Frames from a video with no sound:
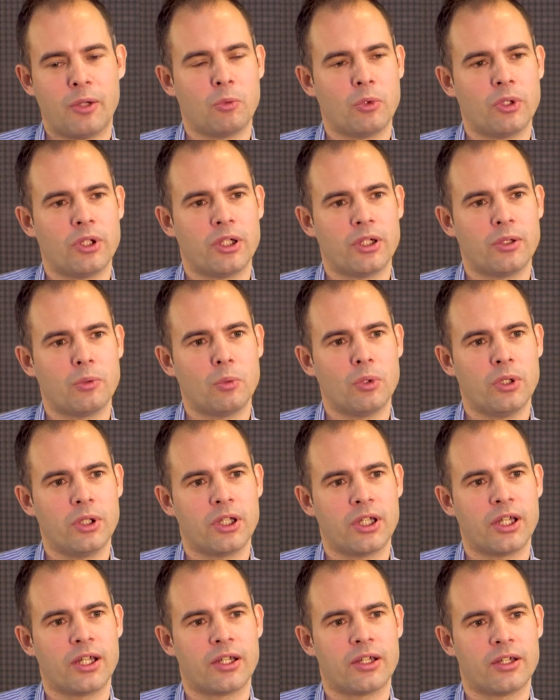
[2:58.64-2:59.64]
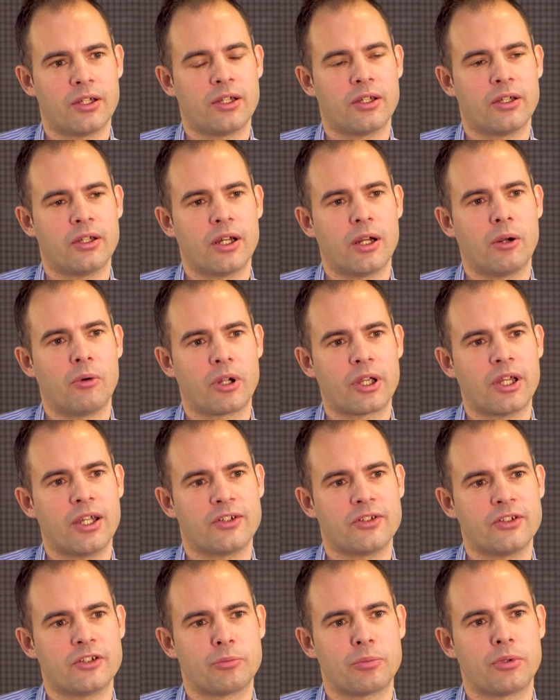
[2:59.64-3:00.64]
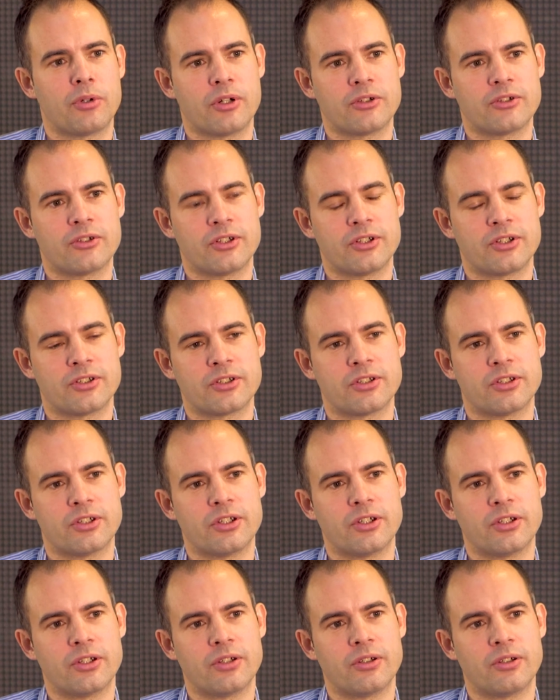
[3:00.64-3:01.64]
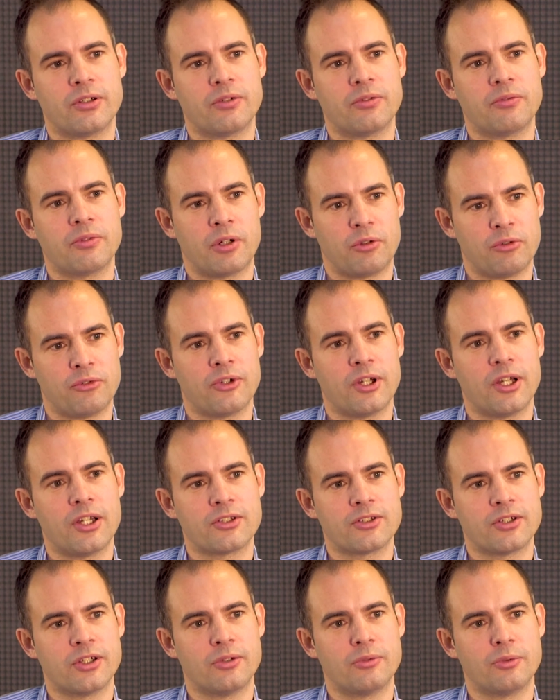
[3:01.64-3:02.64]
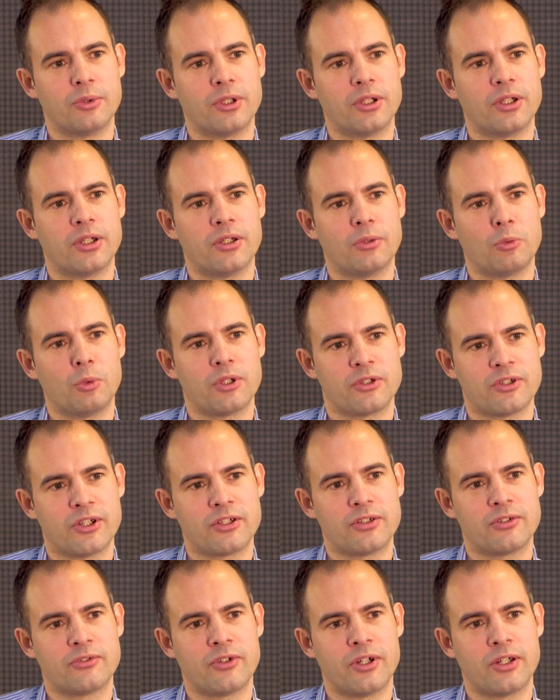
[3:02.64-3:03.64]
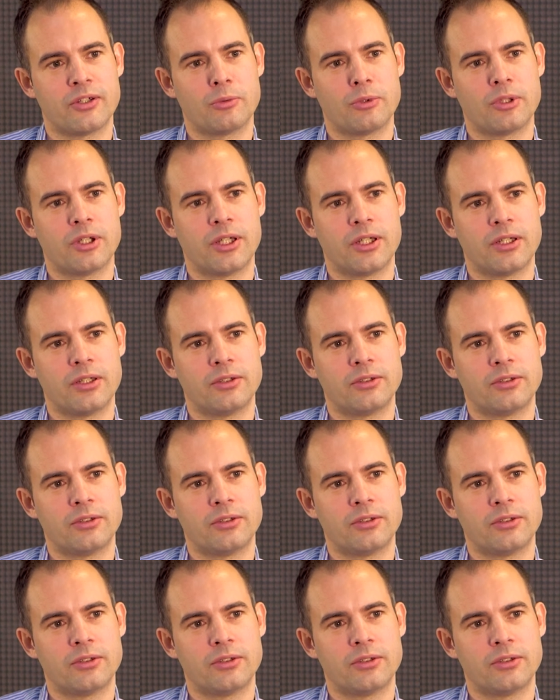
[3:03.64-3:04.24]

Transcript: And we, we get uh, our cases processed uh, very fast and we are, we are satisfied with that.